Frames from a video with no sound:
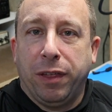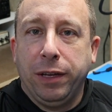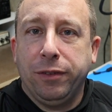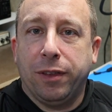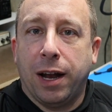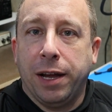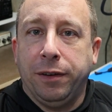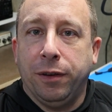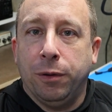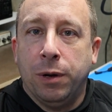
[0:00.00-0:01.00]
things that I
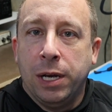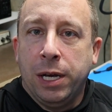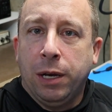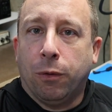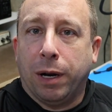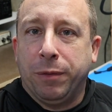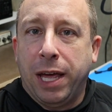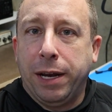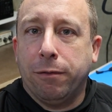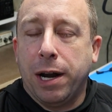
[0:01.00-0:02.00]
do when I'm
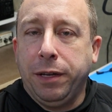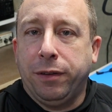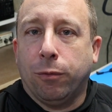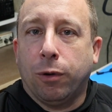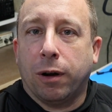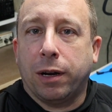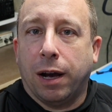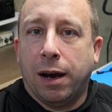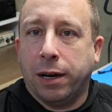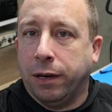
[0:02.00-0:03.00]
getting ready to work
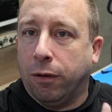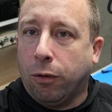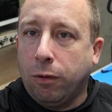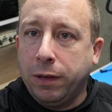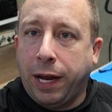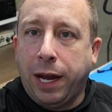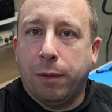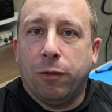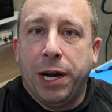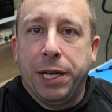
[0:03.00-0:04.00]
on an old
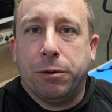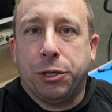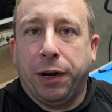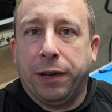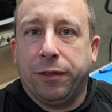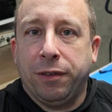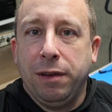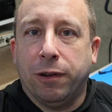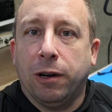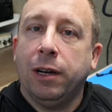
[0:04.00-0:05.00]
ham radio
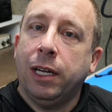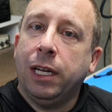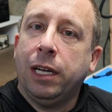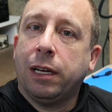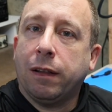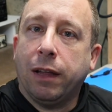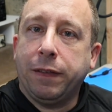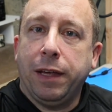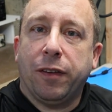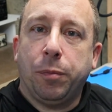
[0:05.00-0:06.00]
transceiver
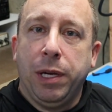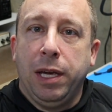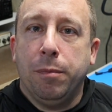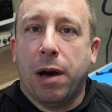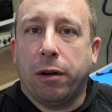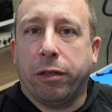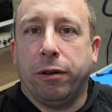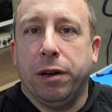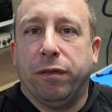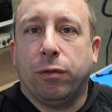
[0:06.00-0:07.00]
like the SBE Model
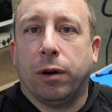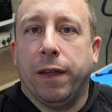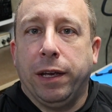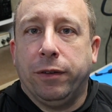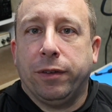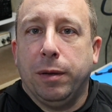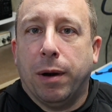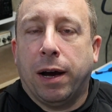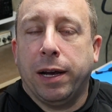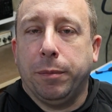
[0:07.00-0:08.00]
34 that you see
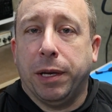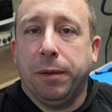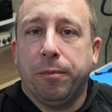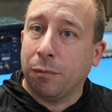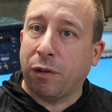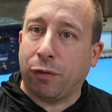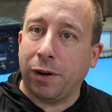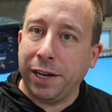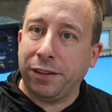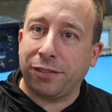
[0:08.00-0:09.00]
behind me.
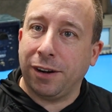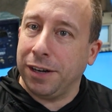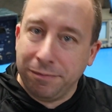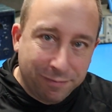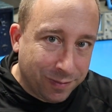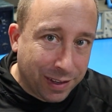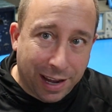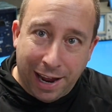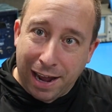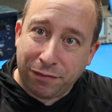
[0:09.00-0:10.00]
Before I get started,
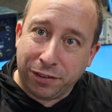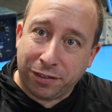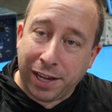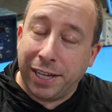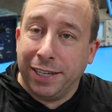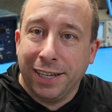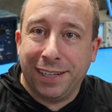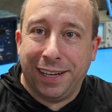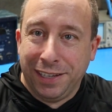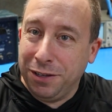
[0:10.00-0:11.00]
I have to say it, and